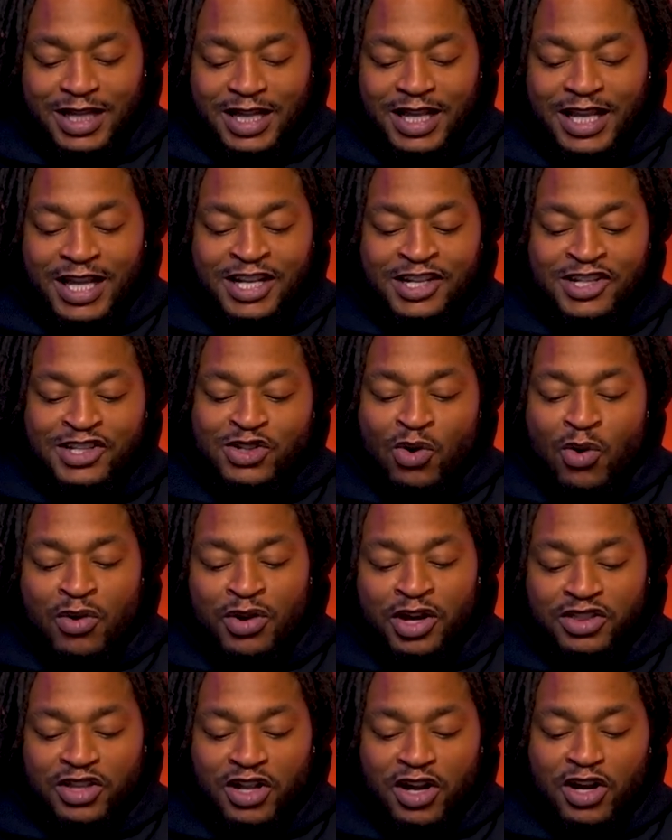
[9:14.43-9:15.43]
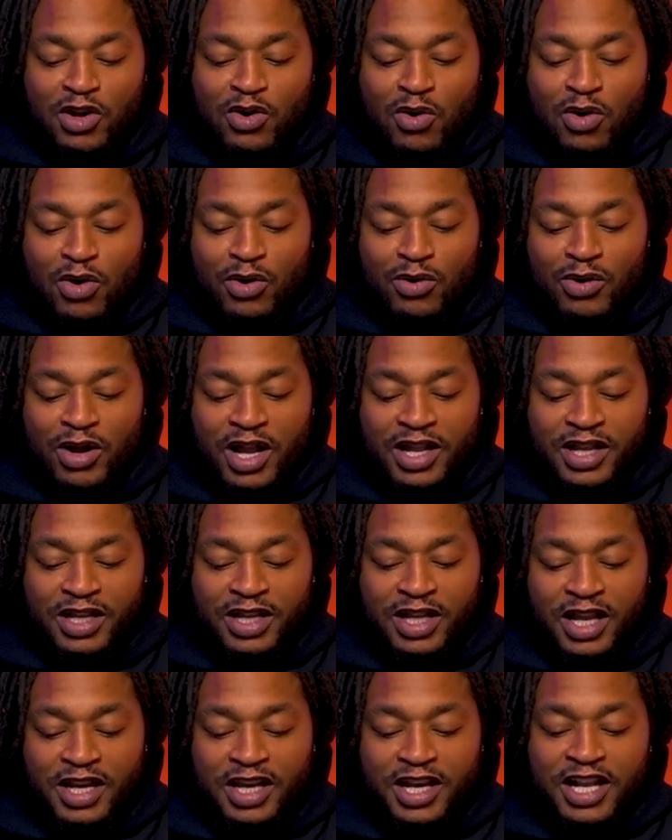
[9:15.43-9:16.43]
He didn't score in the third quarter, right?
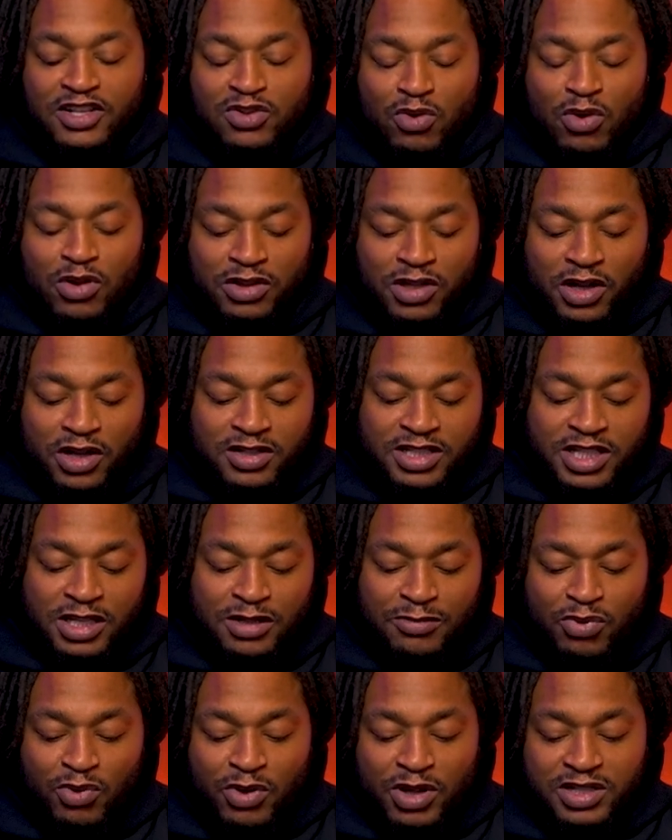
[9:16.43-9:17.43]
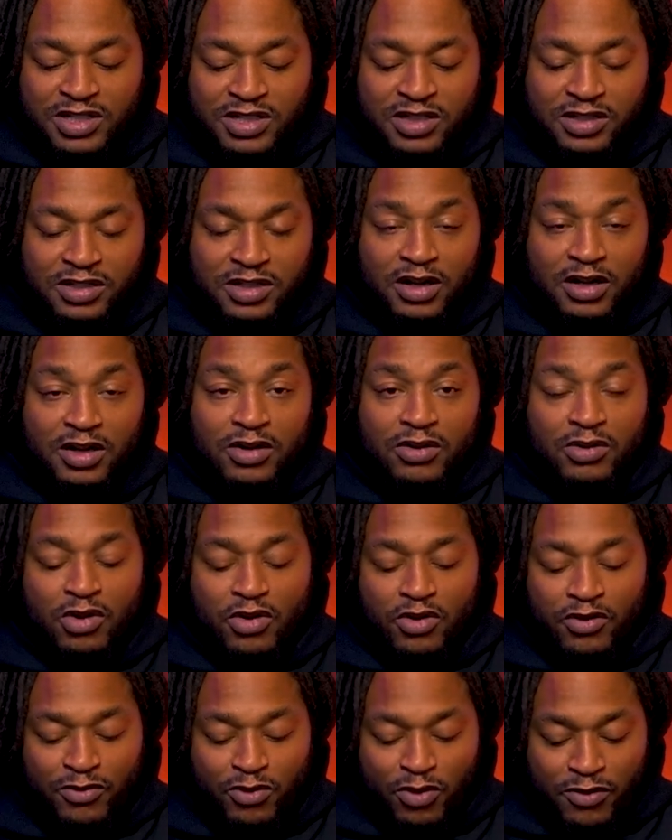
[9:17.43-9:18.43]
And then they scored 13 points in the third
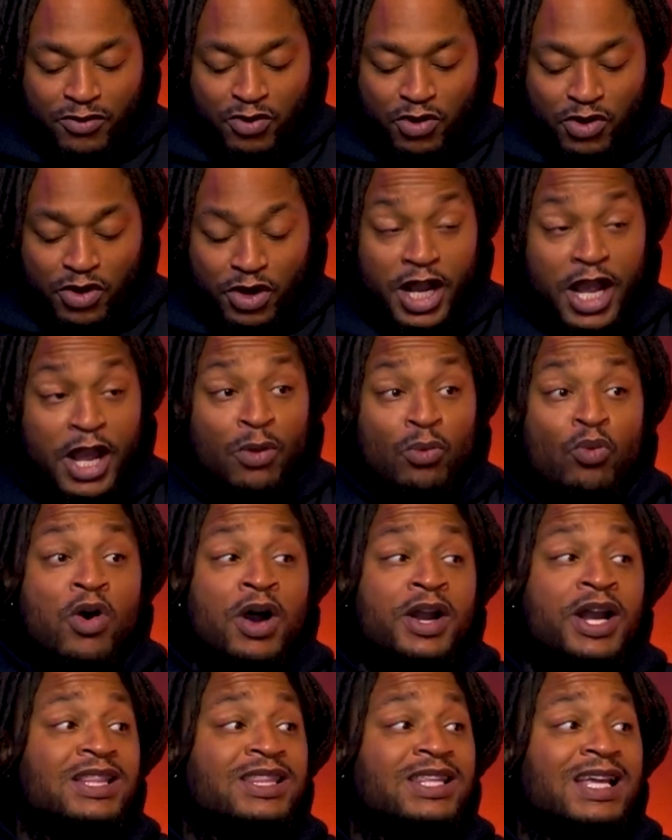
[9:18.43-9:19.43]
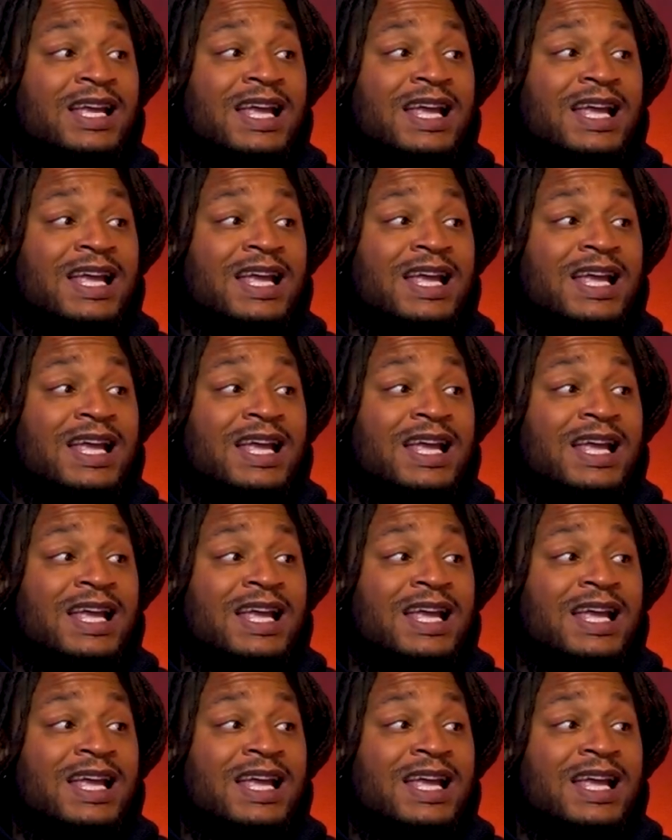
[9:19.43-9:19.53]
or fourth quarter, and one at the